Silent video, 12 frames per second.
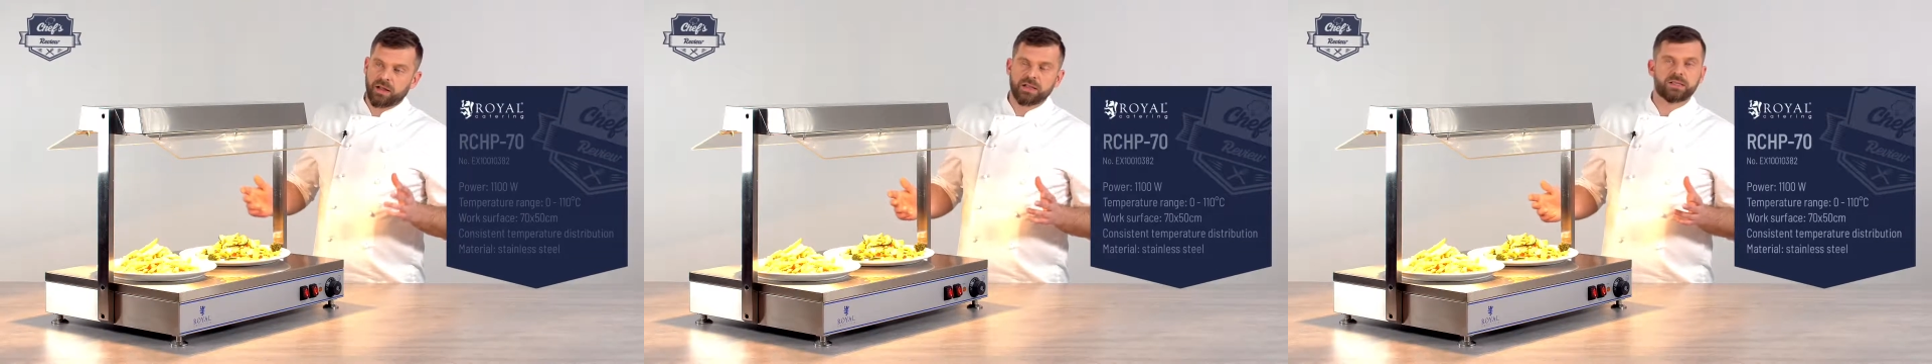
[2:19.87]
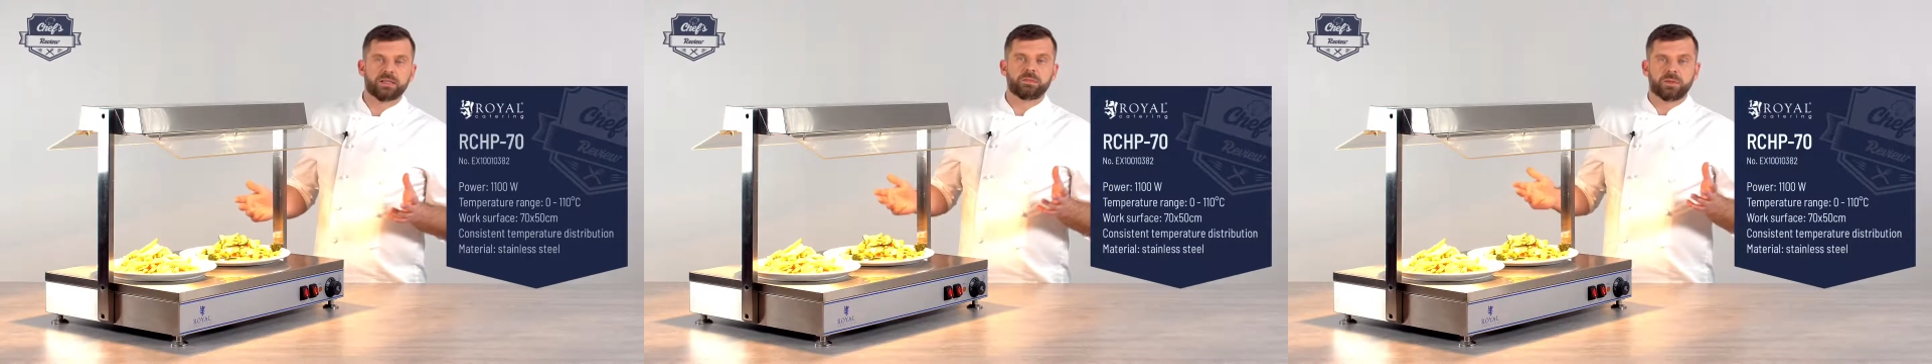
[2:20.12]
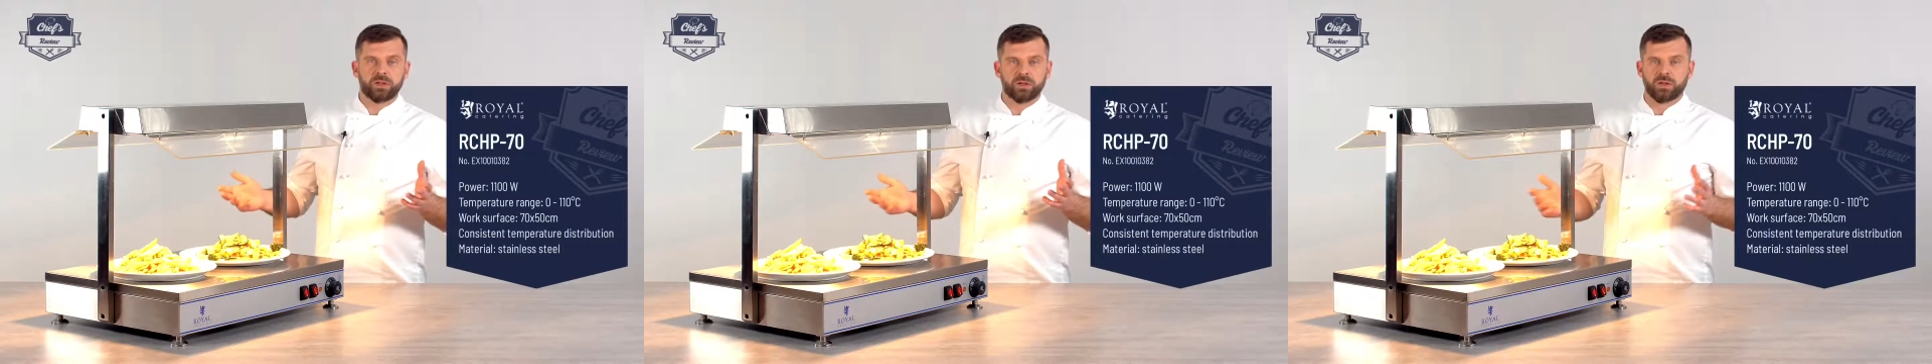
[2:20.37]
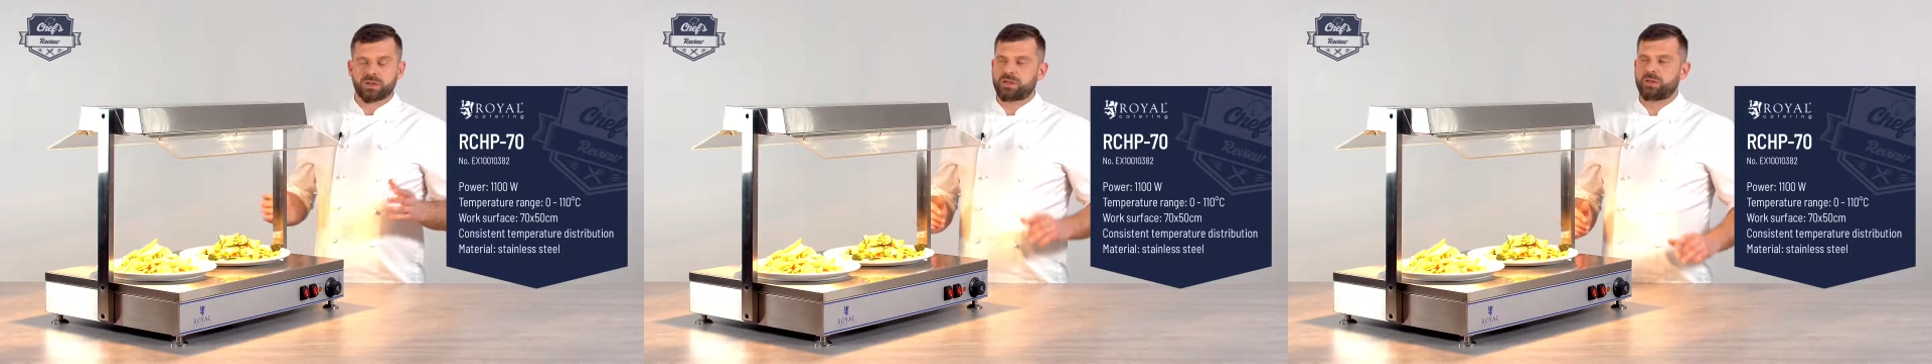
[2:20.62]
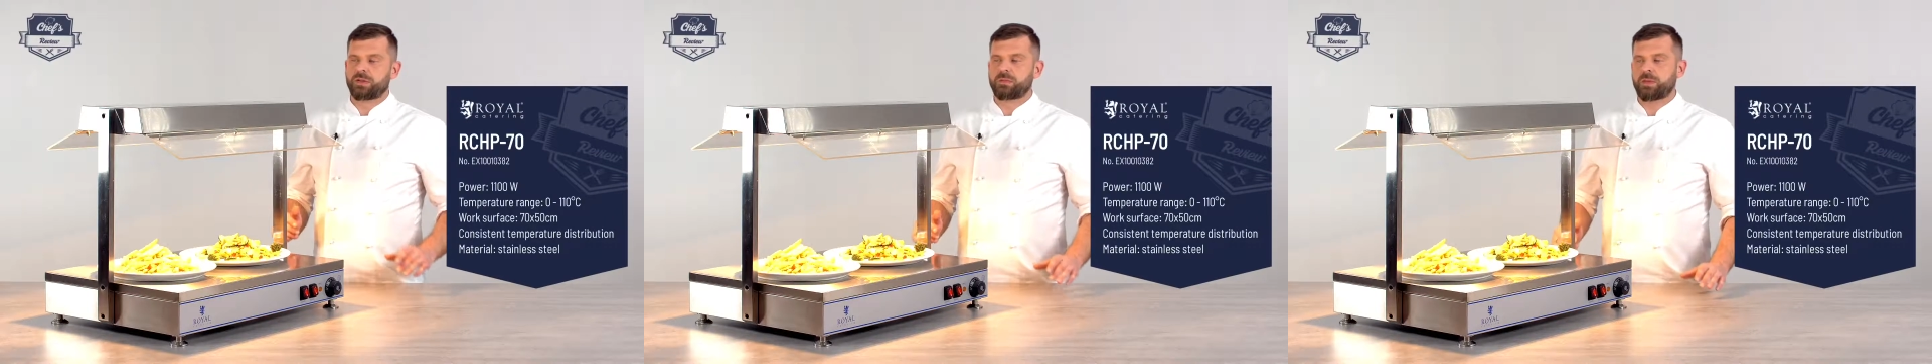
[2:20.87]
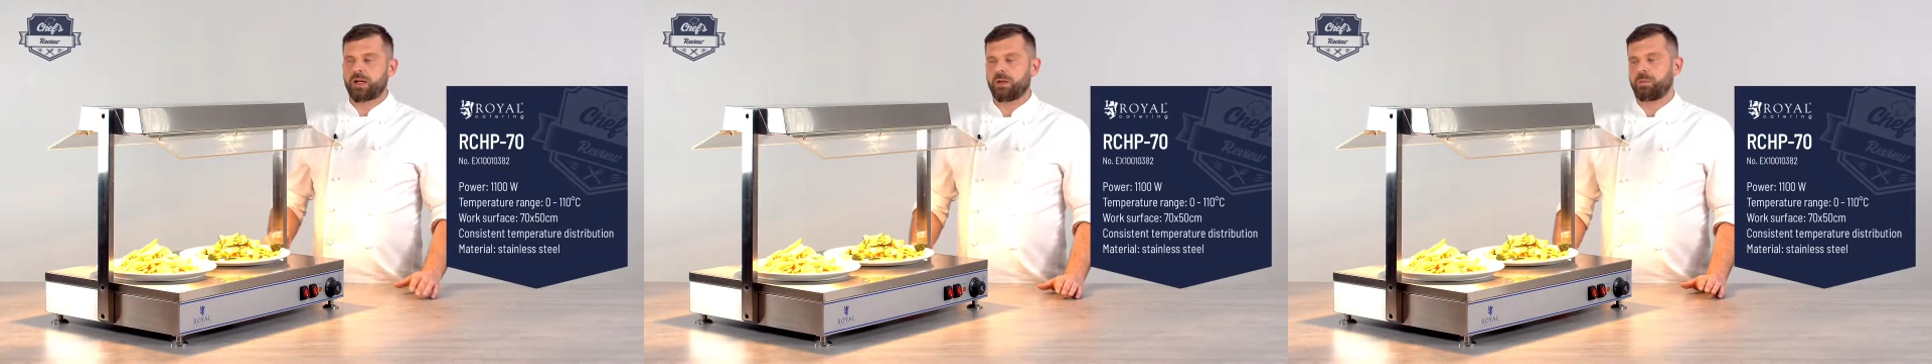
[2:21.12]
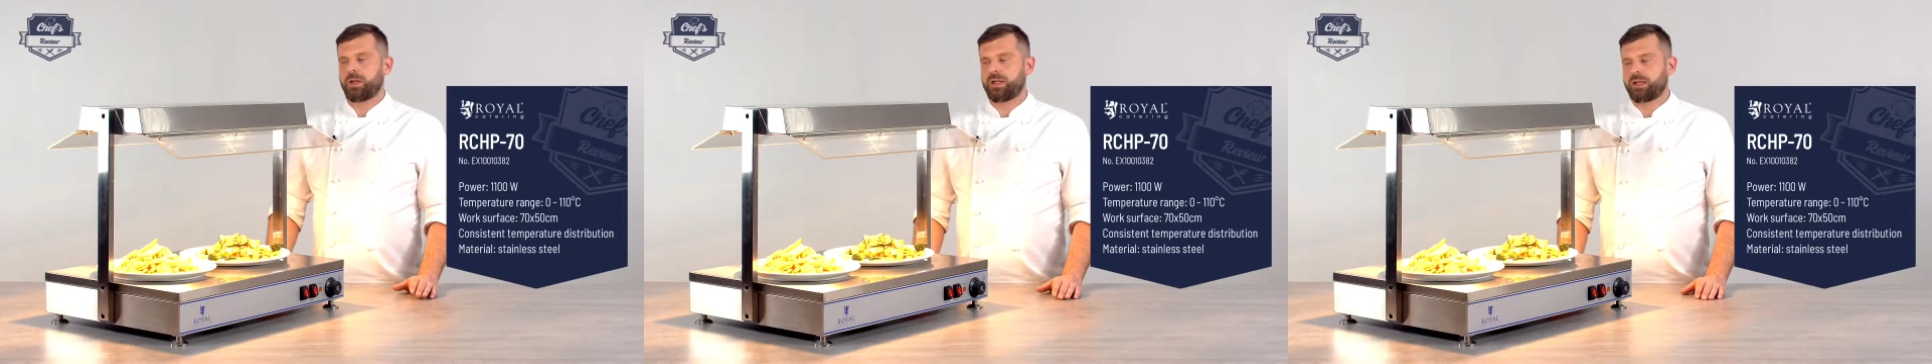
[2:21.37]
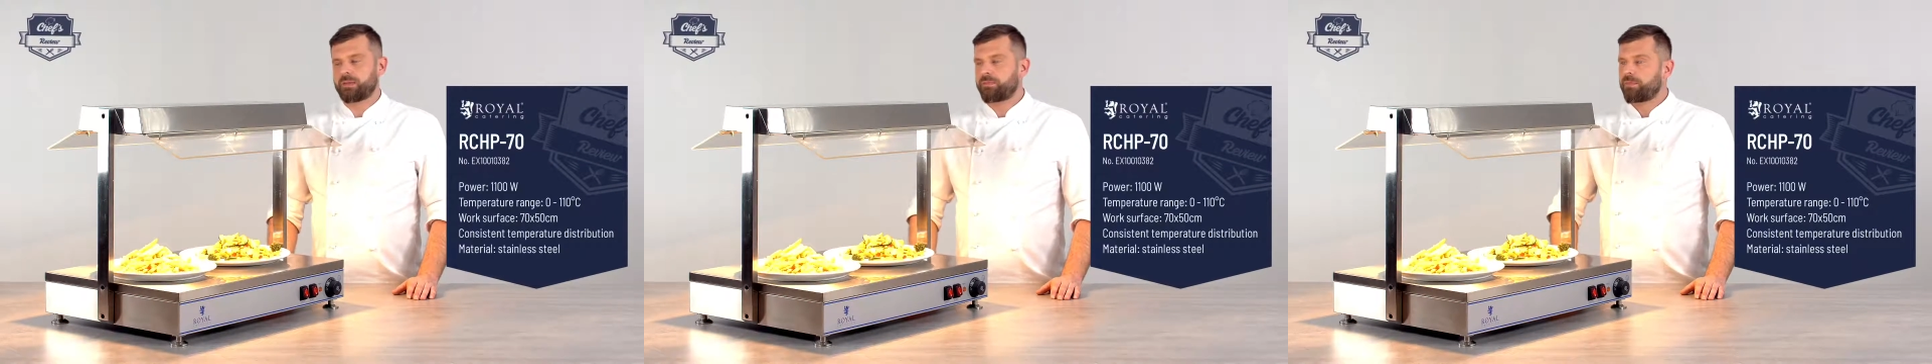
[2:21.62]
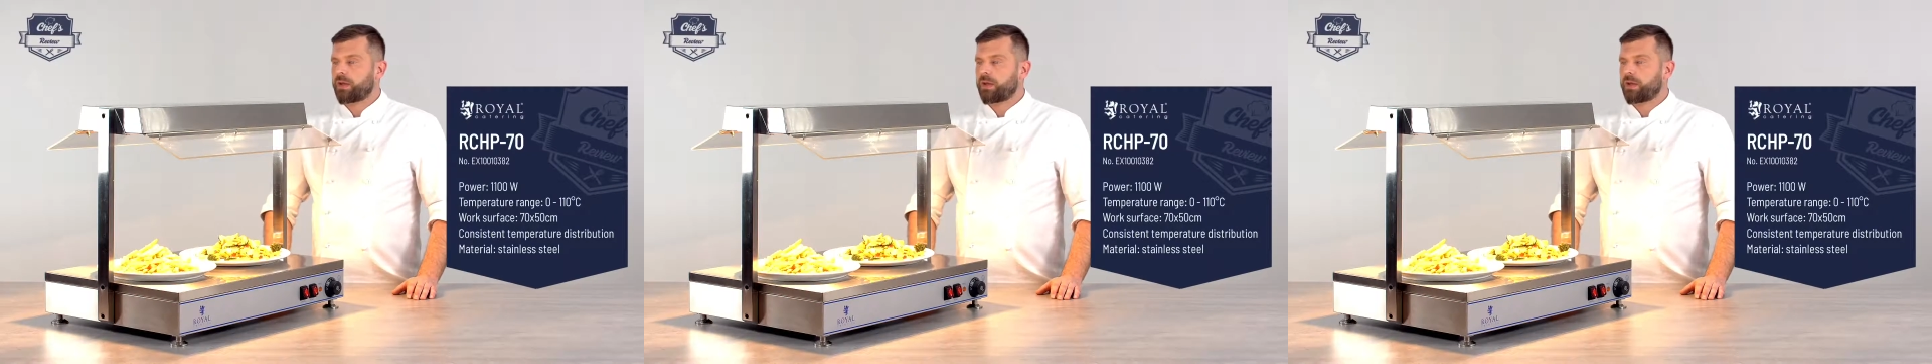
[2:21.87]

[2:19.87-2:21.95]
It simply looks good in my opinion.